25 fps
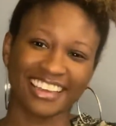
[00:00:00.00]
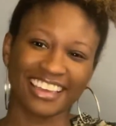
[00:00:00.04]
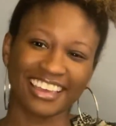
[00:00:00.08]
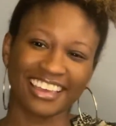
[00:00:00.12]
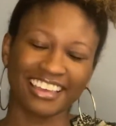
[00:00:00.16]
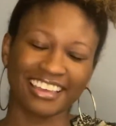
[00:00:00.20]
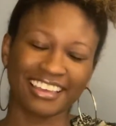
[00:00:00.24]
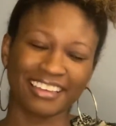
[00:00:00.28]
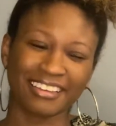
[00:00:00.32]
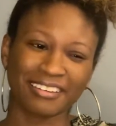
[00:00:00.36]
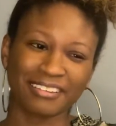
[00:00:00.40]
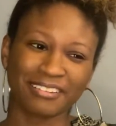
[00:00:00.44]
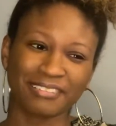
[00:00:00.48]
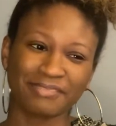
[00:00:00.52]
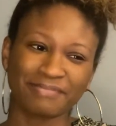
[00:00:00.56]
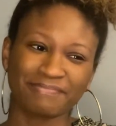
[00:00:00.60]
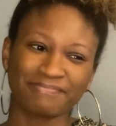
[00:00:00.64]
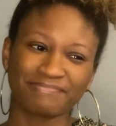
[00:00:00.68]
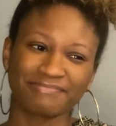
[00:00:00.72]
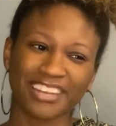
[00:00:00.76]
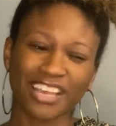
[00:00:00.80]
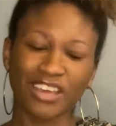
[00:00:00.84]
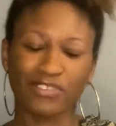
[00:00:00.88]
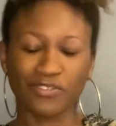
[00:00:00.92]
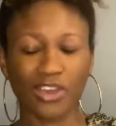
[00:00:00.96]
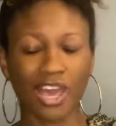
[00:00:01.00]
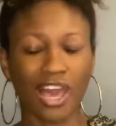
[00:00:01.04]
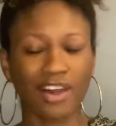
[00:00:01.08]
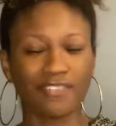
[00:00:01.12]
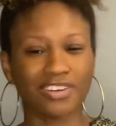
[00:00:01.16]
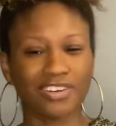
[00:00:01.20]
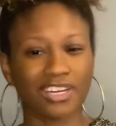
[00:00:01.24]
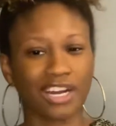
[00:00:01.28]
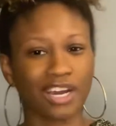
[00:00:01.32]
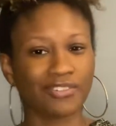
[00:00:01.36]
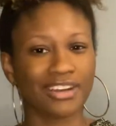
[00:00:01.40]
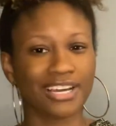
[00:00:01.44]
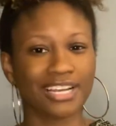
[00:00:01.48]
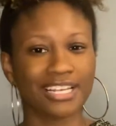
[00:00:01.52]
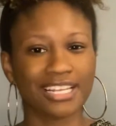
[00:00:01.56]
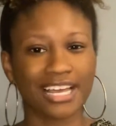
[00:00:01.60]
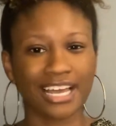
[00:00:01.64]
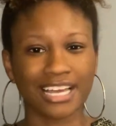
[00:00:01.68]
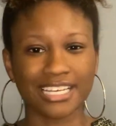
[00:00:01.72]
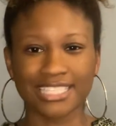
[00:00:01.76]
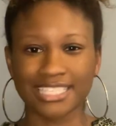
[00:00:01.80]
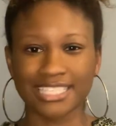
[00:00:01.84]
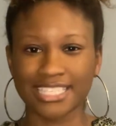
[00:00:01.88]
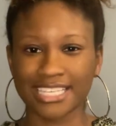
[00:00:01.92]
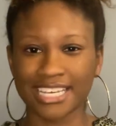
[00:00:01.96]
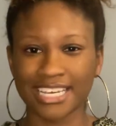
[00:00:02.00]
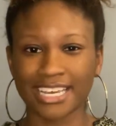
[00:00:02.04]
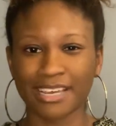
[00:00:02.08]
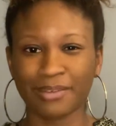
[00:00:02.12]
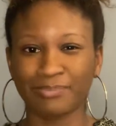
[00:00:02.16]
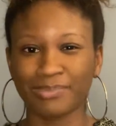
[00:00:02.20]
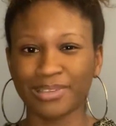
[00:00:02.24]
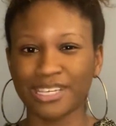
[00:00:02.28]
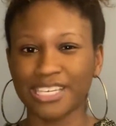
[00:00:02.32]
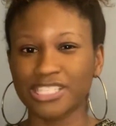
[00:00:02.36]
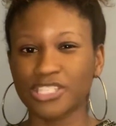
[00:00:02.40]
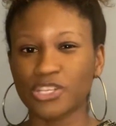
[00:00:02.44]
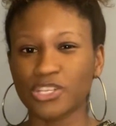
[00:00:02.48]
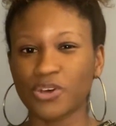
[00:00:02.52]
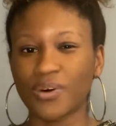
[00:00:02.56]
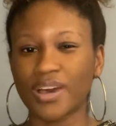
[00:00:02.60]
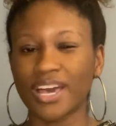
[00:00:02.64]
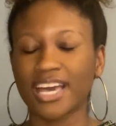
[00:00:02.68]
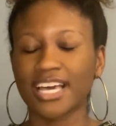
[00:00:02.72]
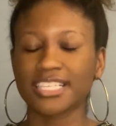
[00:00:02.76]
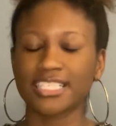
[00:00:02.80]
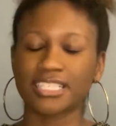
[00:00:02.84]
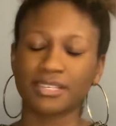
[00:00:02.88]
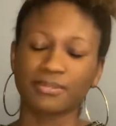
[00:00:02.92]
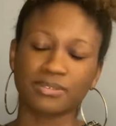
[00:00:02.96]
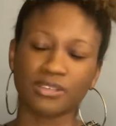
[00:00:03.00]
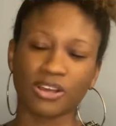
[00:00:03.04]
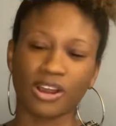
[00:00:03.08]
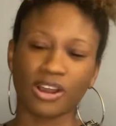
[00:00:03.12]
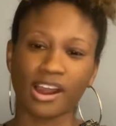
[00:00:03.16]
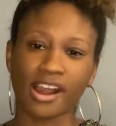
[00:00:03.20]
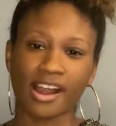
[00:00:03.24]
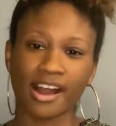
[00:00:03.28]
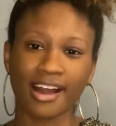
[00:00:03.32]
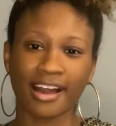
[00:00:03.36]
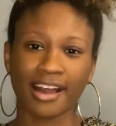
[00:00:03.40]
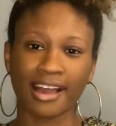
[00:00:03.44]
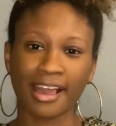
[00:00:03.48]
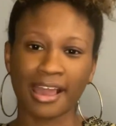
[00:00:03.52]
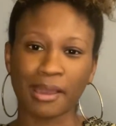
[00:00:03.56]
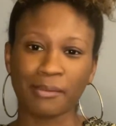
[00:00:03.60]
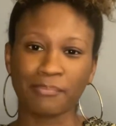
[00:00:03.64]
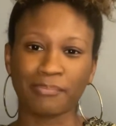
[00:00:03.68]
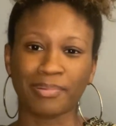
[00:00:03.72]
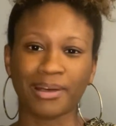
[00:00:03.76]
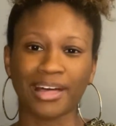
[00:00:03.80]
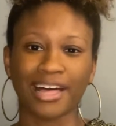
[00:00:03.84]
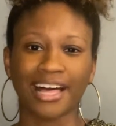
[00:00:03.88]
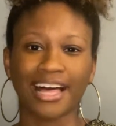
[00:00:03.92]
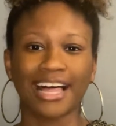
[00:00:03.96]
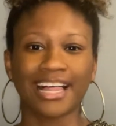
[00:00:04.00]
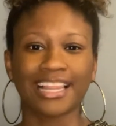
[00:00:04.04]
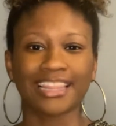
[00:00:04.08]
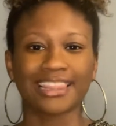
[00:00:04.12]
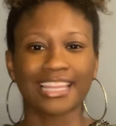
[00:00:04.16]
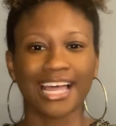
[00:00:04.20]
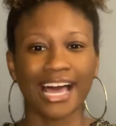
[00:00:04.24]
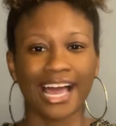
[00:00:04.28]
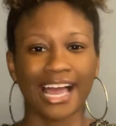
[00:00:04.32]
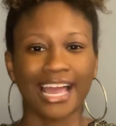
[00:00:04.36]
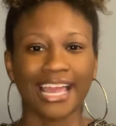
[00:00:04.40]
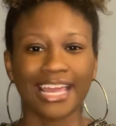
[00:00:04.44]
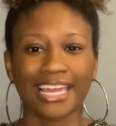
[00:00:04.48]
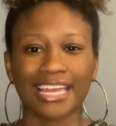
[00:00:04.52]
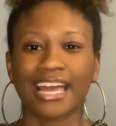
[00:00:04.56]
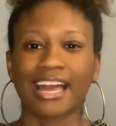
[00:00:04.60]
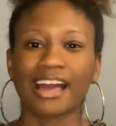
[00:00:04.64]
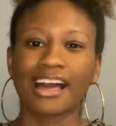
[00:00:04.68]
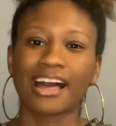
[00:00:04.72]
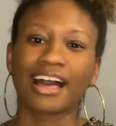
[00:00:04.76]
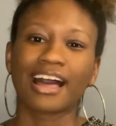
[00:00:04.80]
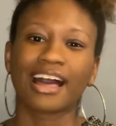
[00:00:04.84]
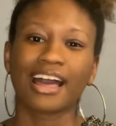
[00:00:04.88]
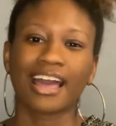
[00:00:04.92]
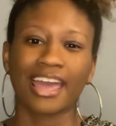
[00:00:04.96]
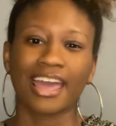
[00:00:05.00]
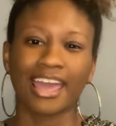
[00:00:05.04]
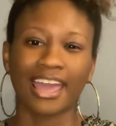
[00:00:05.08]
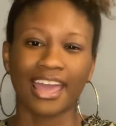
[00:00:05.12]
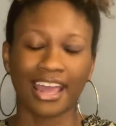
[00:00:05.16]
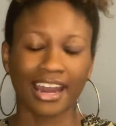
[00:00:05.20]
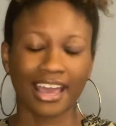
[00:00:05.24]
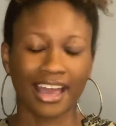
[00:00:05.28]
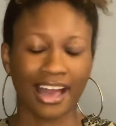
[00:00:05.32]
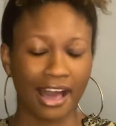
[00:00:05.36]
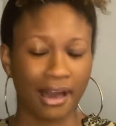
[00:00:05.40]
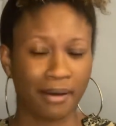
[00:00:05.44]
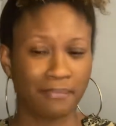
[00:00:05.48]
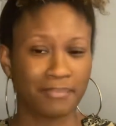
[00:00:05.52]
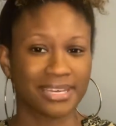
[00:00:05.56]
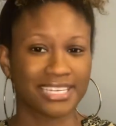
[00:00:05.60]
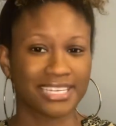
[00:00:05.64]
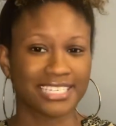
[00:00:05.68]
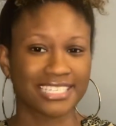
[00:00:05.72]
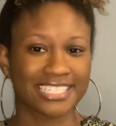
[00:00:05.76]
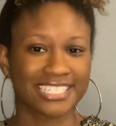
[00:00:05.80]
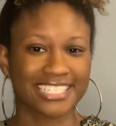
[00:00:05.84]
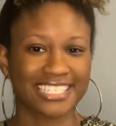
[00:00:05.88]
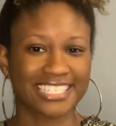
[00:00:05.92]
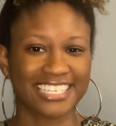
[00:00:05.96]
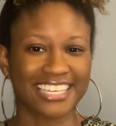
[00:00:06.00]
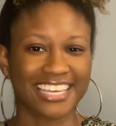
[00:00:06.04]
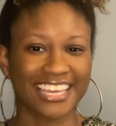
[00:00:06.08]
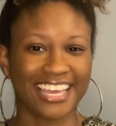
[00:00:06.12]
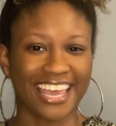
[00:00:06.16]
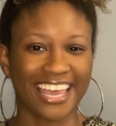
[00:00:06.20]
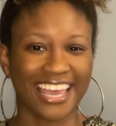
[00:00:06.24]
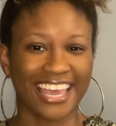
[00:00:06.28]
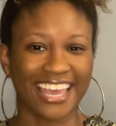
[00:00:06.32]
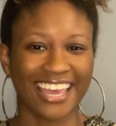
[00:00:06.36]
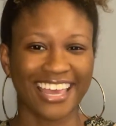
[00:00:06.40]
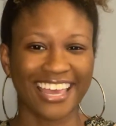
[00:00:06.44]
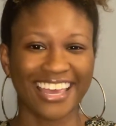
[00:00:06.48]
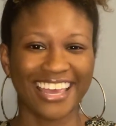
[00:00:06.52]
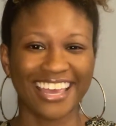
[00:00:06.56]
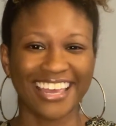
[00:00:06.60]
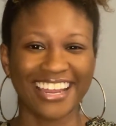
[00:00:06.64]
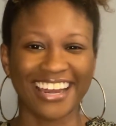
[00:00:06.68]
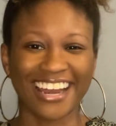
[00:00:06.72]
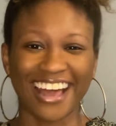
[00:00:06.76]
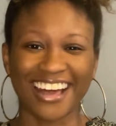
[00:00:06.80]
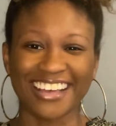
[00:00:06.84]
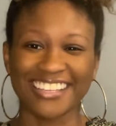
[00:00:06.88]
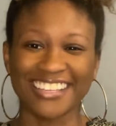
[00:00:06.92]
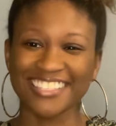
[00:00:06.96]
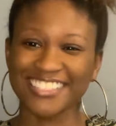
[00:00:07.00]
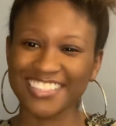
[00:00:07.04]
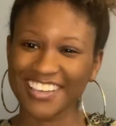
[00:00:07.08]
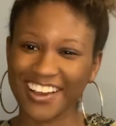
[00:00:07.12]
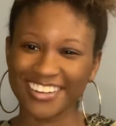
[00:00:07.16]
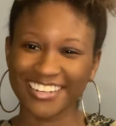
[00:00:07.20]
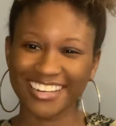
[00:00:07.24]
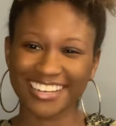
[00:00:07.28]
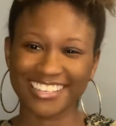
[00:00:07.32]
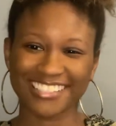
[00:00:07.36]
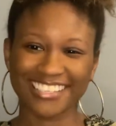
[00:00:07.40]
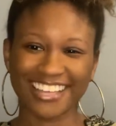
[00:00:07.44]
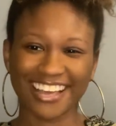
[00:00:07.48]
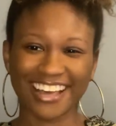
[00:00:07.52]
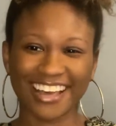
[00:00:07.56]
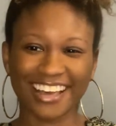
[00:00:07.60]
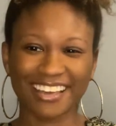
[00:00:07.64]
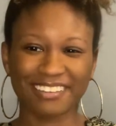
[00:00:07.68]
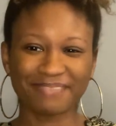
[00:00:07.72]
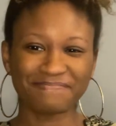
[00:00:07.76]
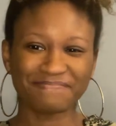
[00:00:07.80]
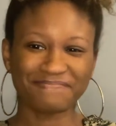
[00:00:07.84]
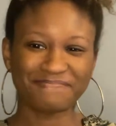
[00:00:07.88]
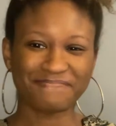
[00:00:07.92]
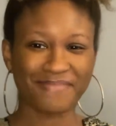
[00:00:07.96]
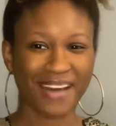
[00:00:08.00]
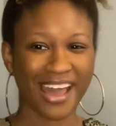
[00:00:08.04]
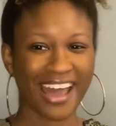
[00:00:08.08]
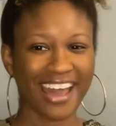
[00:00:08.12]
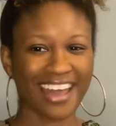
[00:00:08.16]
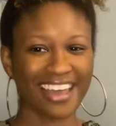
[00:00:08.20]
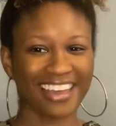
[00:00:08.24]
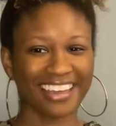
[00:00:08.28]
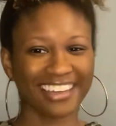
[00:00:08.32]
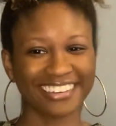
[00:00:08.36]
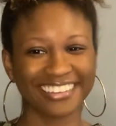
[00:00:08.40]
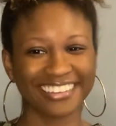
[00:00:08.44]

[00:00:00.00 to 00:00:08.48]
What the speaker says: If you haven't already, like I said, please go ahead, subscribe, like, and comment. And I'll see y'all next time. Bye.